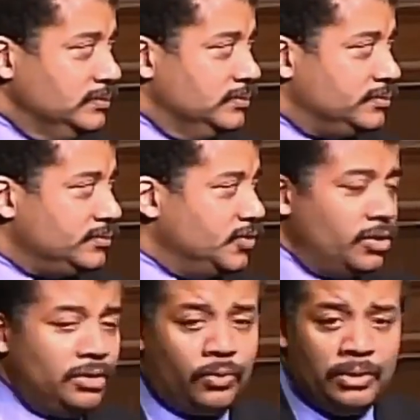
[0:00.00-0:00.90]
or your
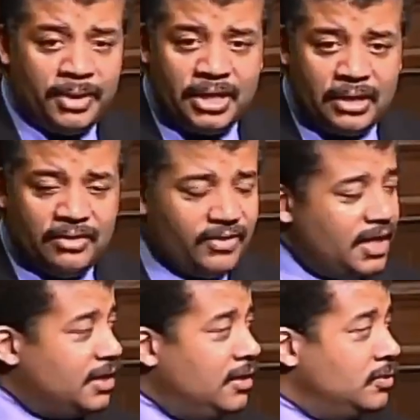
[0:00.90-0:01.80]
woman, however that
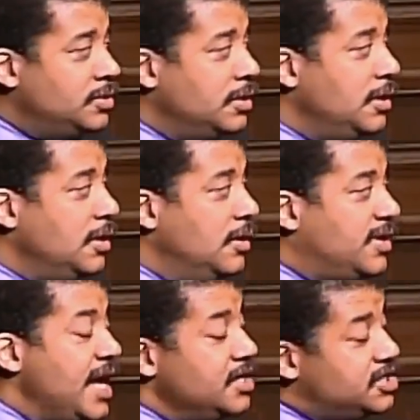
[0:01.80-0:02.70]
goes. Okay,
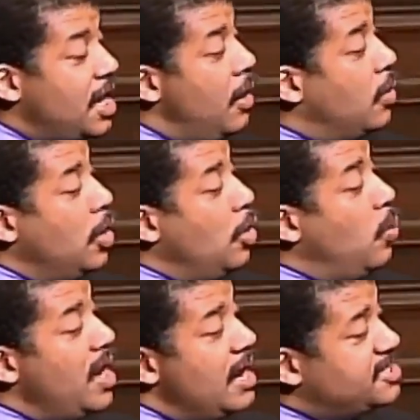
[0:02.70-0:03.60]
so what I'm
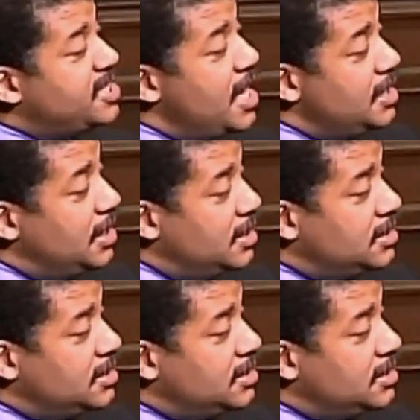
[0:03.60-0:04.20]
saying is,